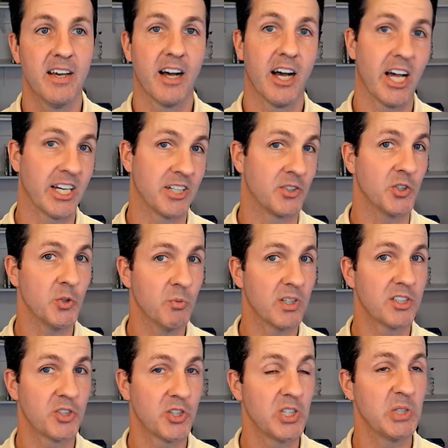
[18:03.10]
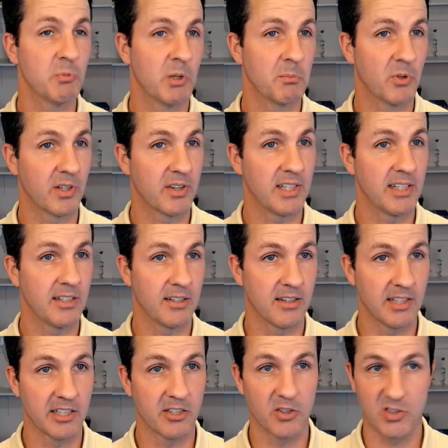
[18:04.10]
I do want to show you one more thing in
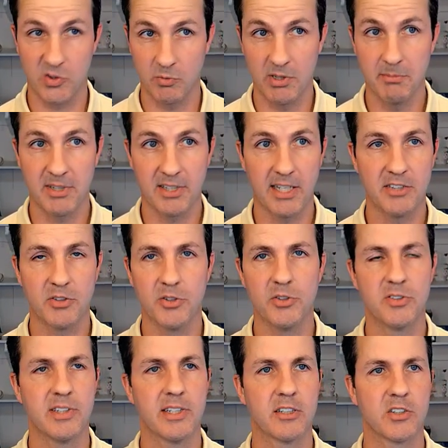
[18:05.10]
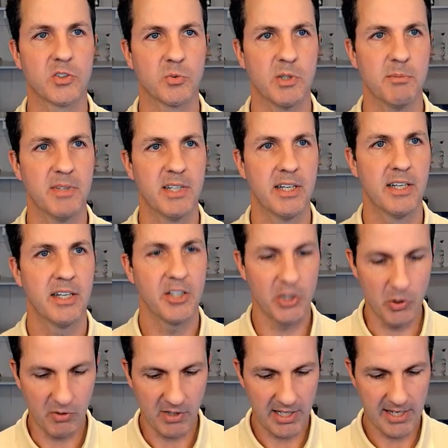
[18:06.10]
Thinkorswim. In case you use Thinkorswim,
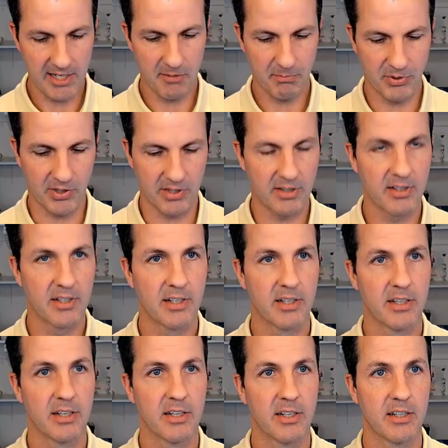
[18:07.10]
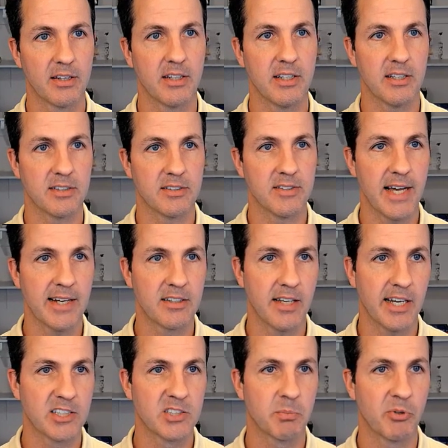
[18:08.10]
you can put the exact
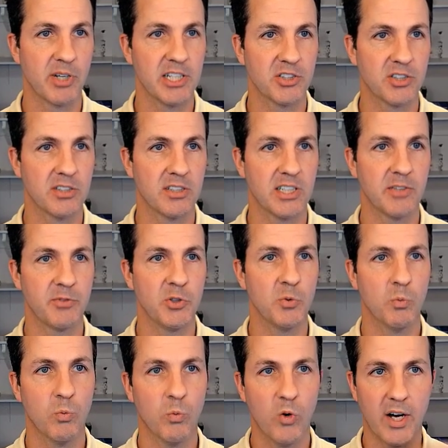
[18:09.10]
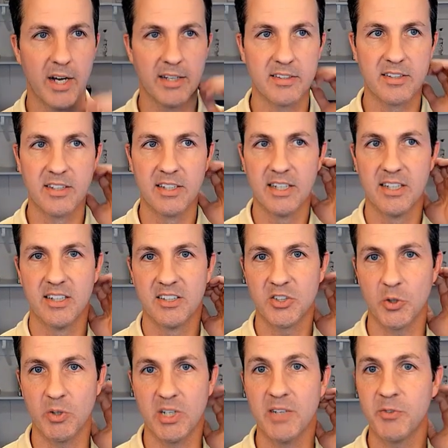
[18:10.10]
expiration if you want.
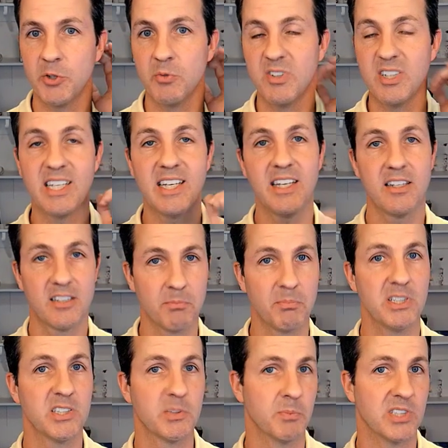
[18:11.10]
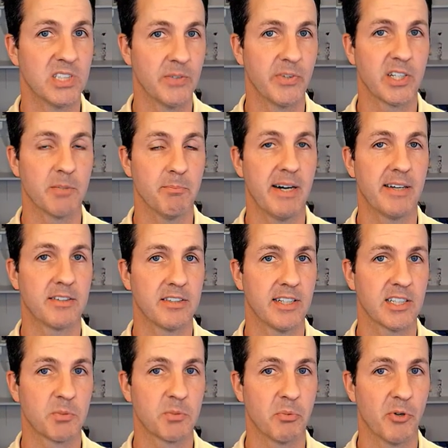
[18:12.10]
So if you need to be specific about the
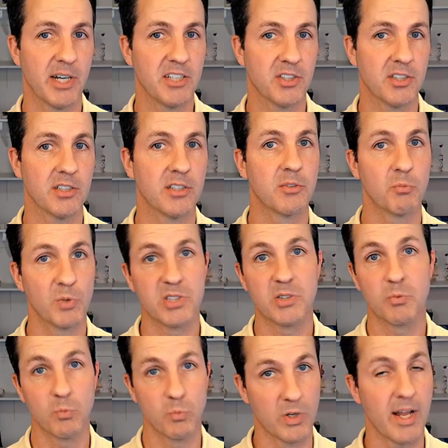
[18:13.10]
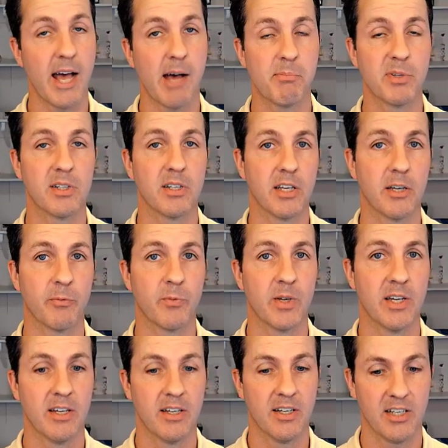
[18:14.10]
expiration, which would happen
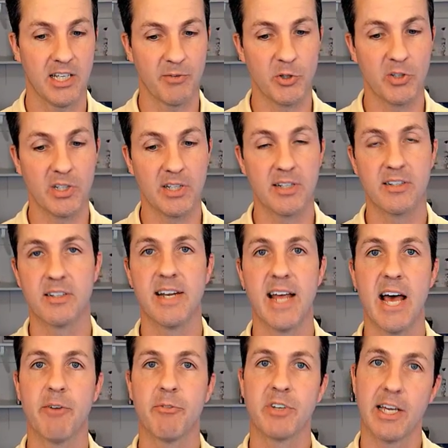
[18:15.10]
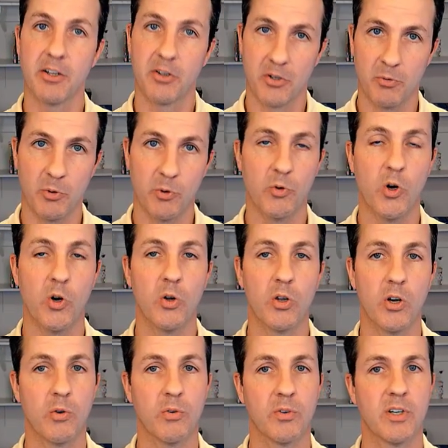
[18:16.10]
if you needed to navigate through a
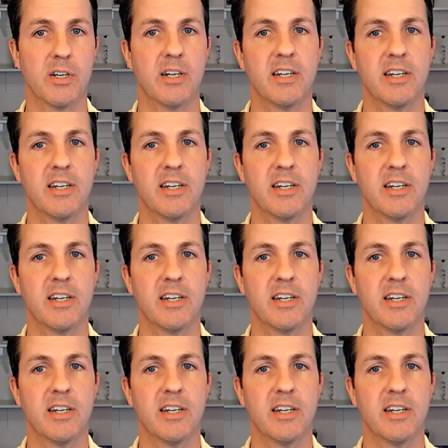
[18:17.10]
rollover,